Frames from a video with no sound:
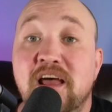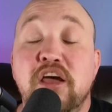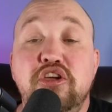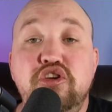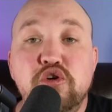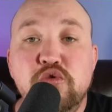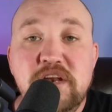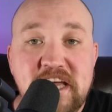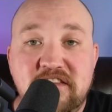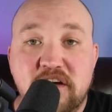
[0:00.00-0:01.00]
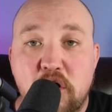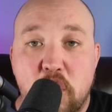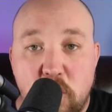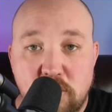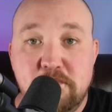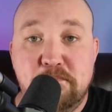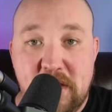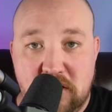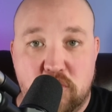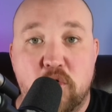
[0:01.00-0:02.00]
You need to own
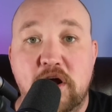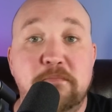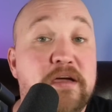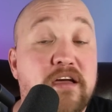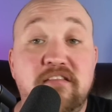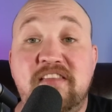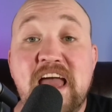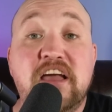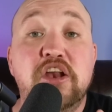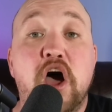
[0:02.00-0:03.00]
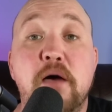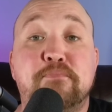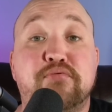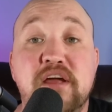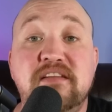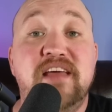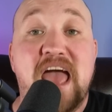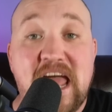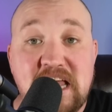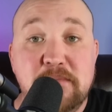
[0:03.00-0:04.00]
Bitcoin because they cannot print
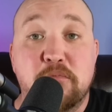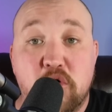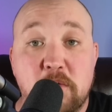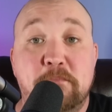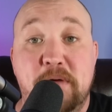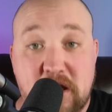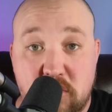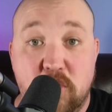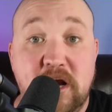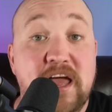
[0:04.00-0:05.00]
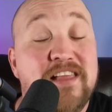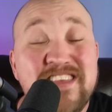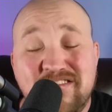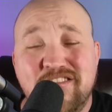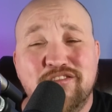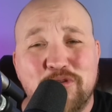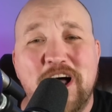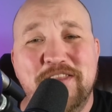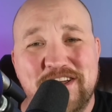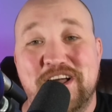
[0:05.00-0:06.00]
any more Bitcoin. And this is why
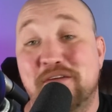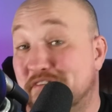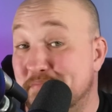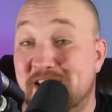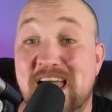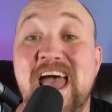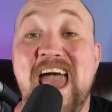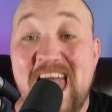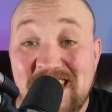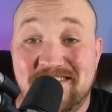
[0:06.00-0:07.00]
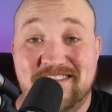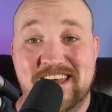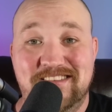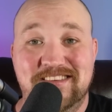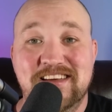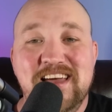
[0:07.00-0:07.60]
the government hates it.